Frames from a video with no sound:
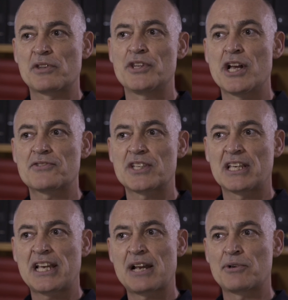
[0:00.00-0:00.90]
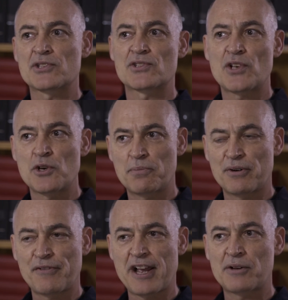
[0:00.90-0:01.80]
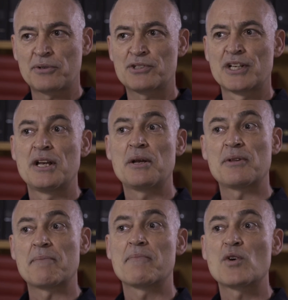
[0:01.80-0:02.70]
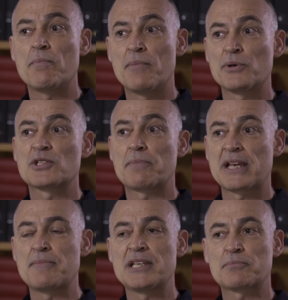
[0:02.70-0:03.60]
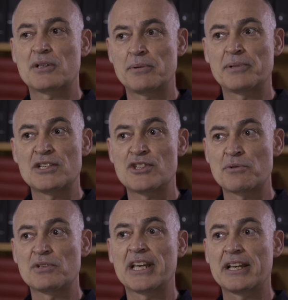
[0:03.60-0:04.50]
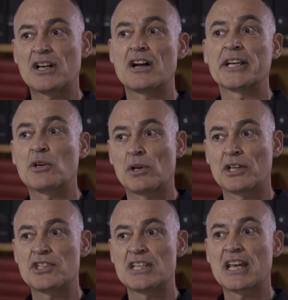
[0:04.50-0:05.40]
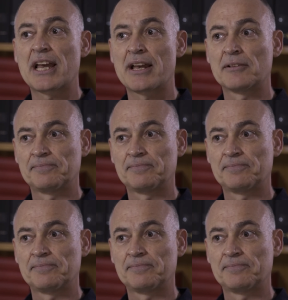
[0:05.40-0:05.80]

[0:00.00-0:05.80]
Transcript: with nursing care are so profound that most babies probably don't get high quality care.